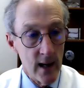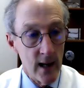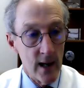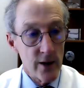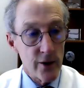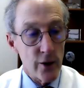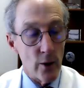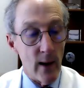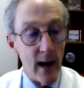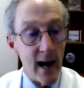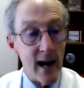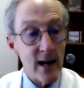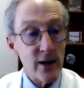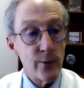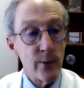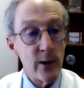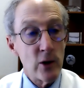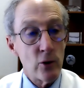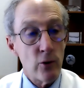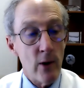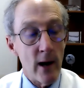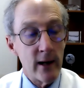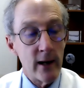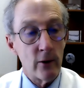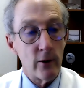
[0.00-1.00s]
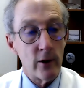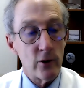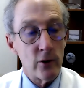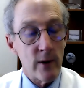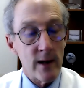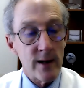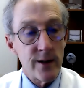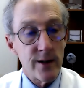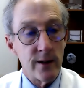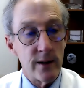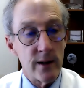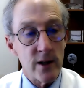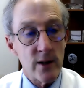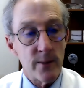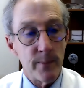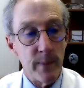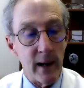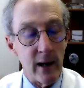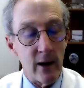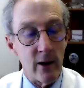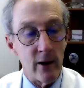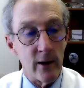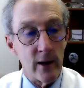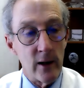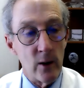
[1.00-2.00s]
so as we try to address the
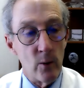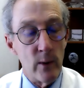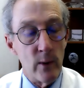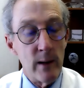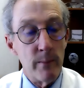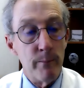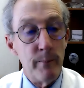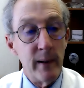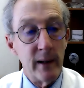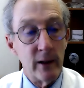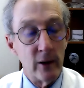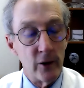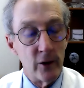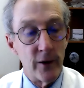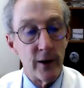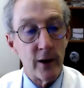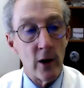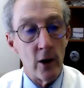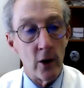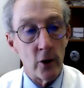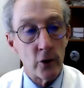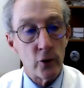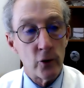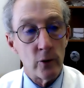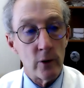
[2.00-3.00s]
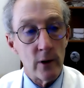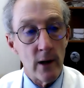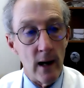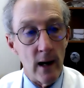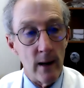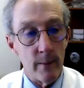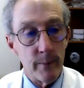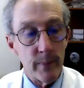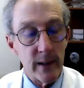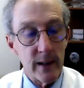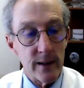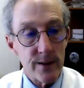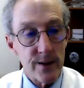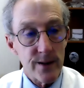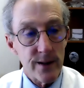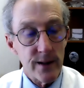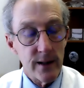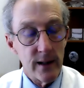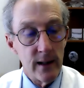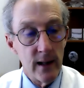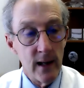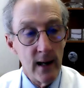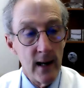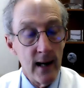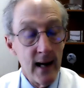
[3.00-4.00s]
disparity we build the cultural competency